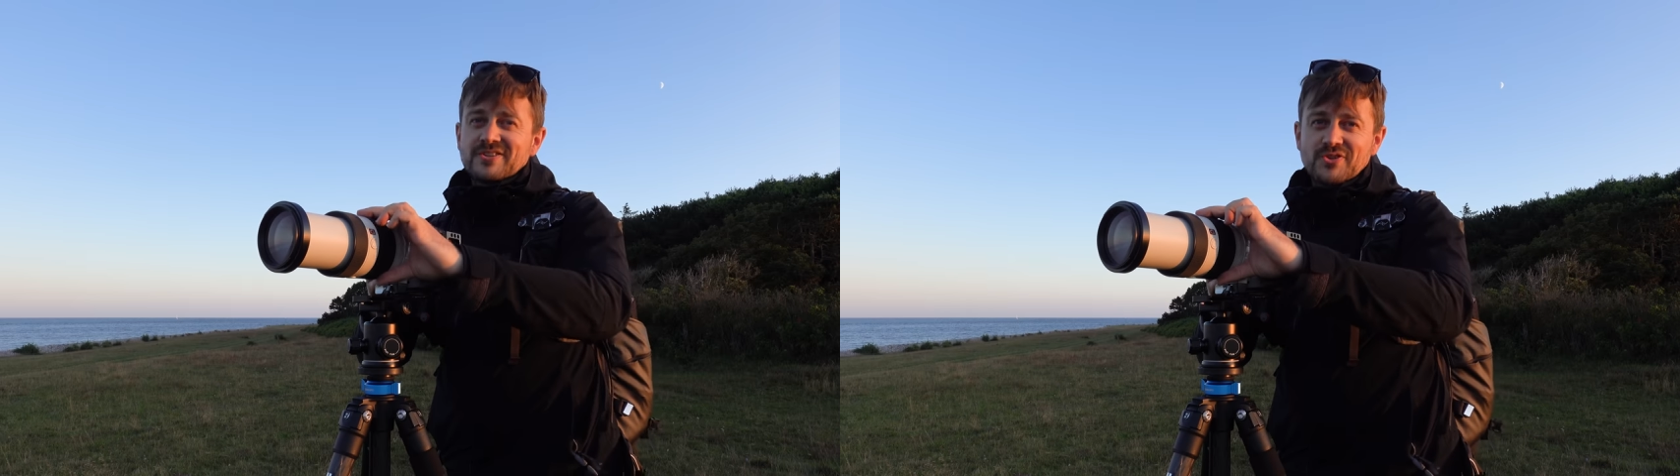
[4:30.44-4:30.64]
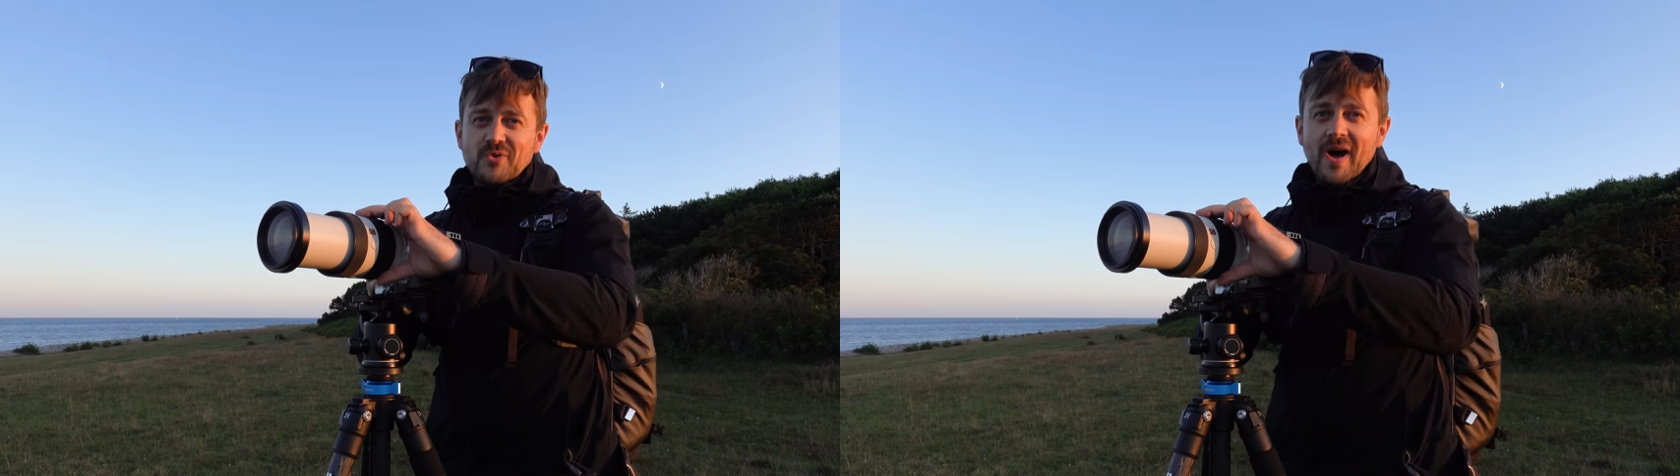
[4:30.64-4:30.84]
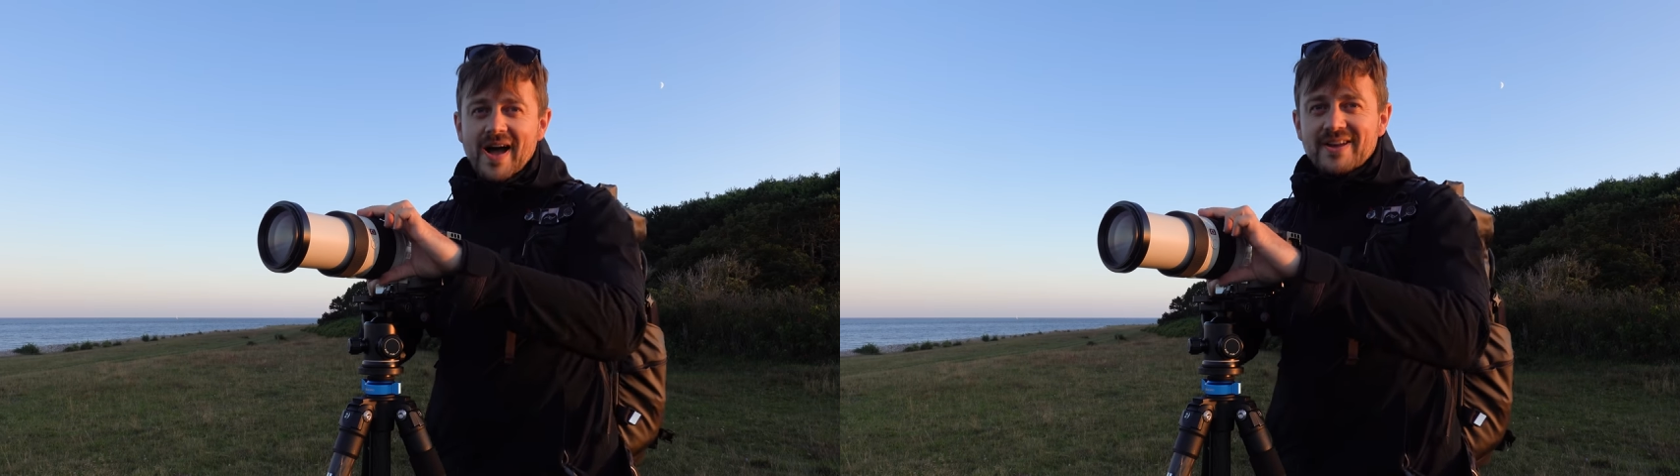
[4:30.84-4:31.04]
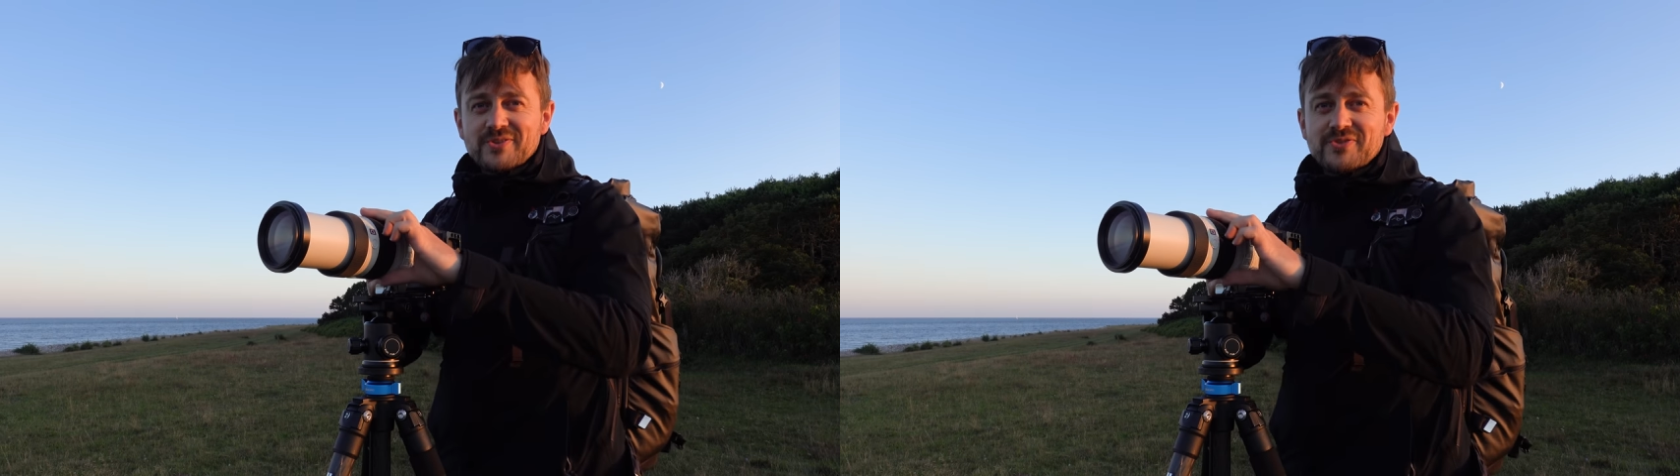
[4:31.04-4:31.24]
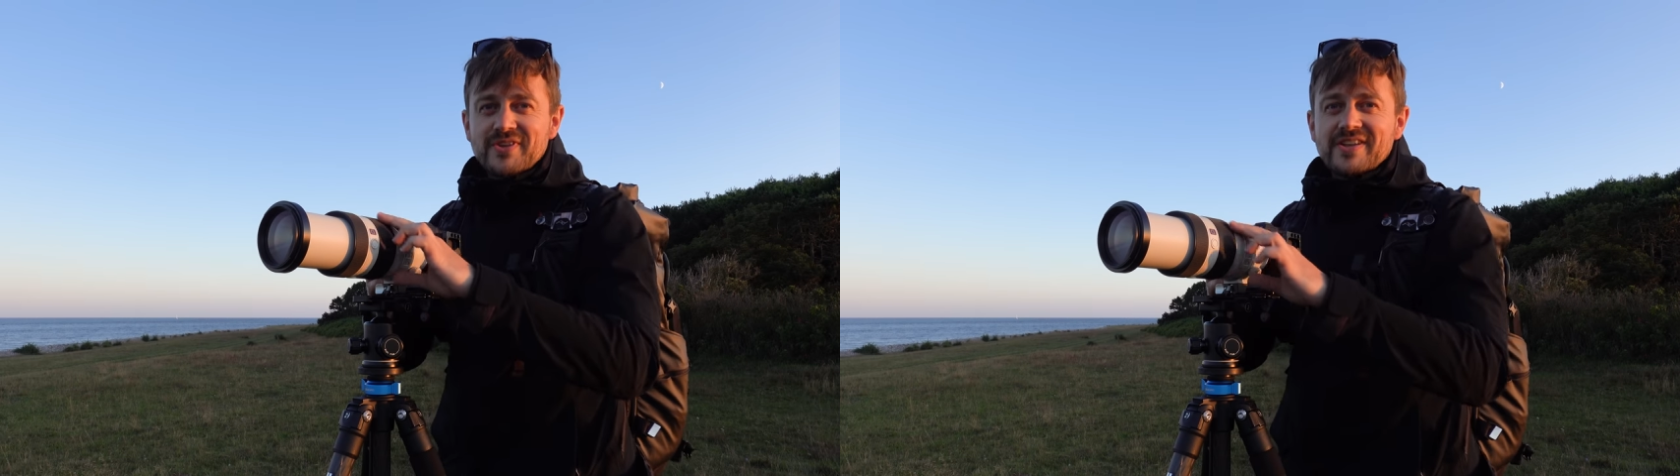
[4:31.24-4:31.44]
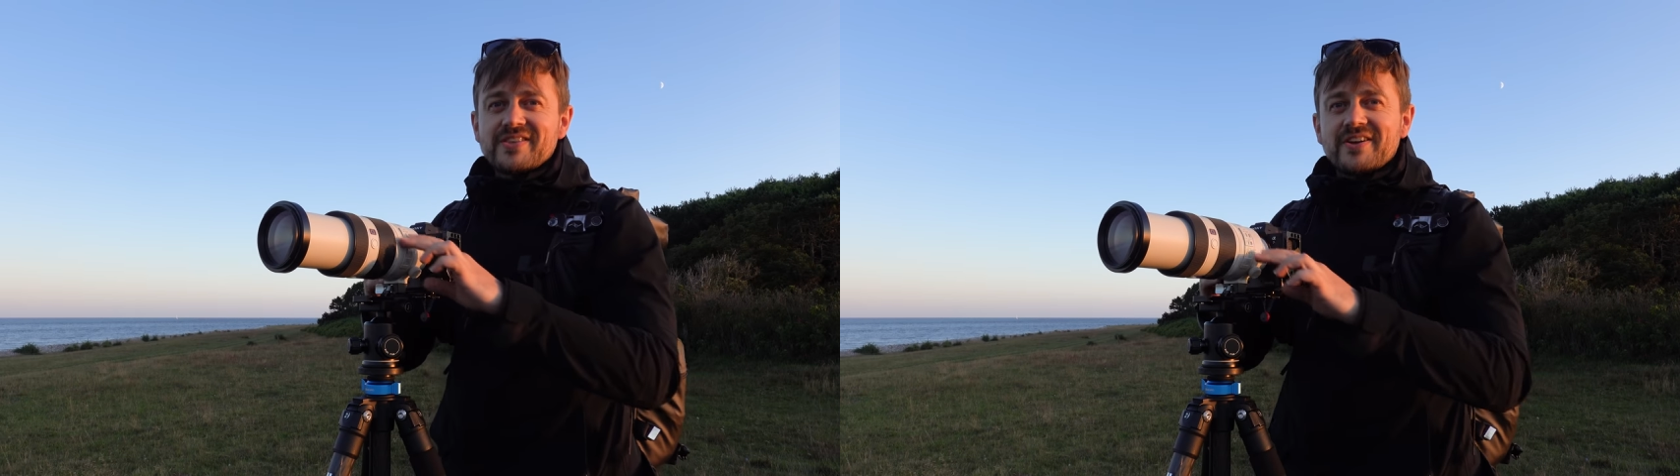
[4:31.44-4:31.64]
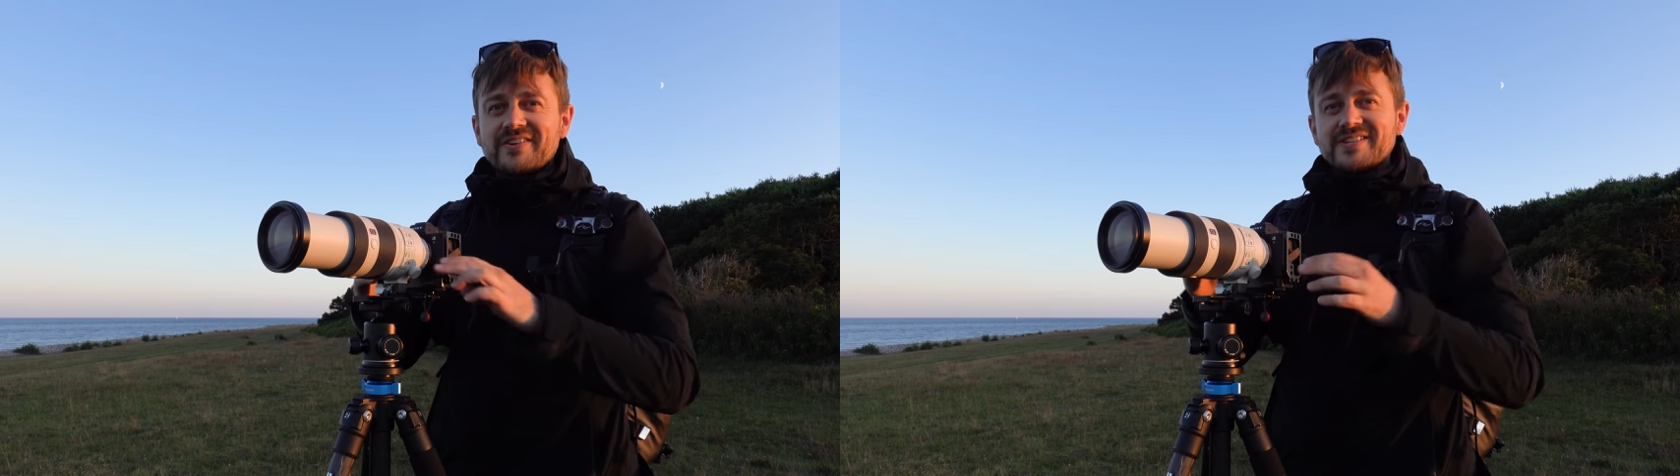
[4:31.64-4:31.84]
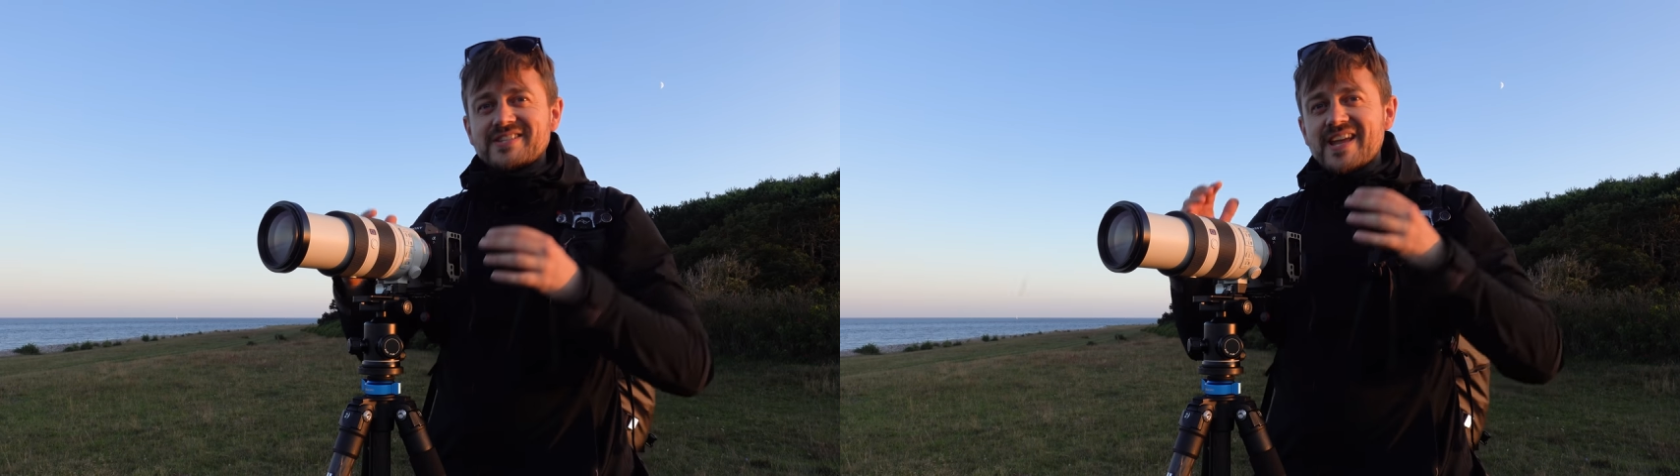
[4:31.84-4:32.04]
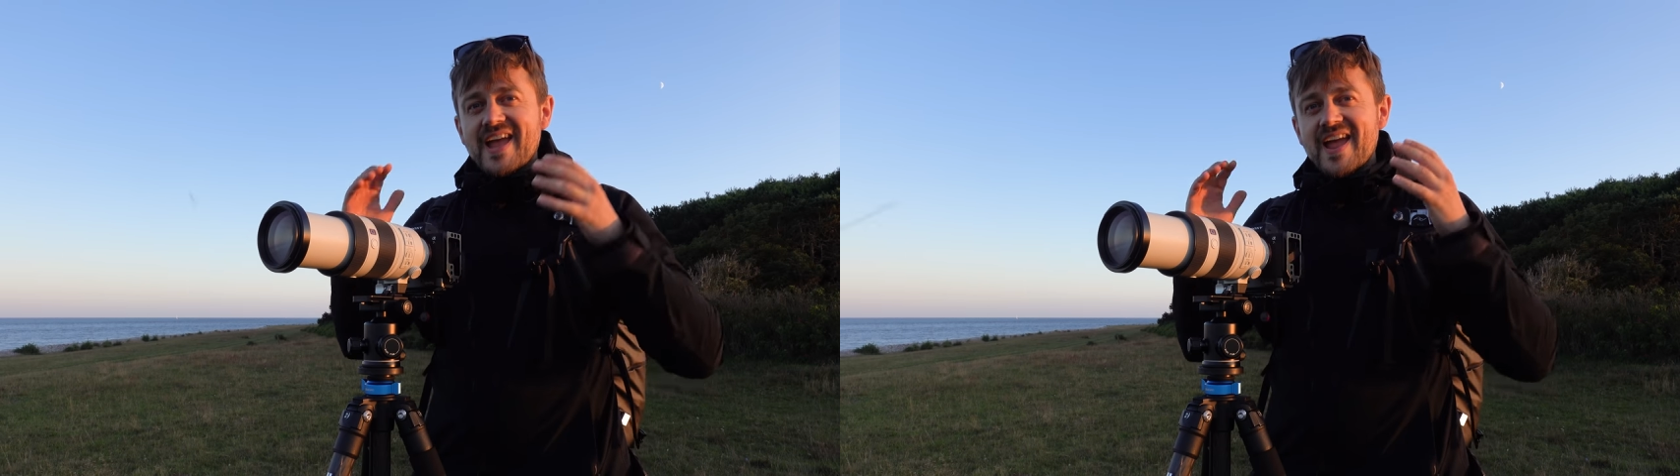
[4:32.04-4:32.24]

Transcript: So I don't think there is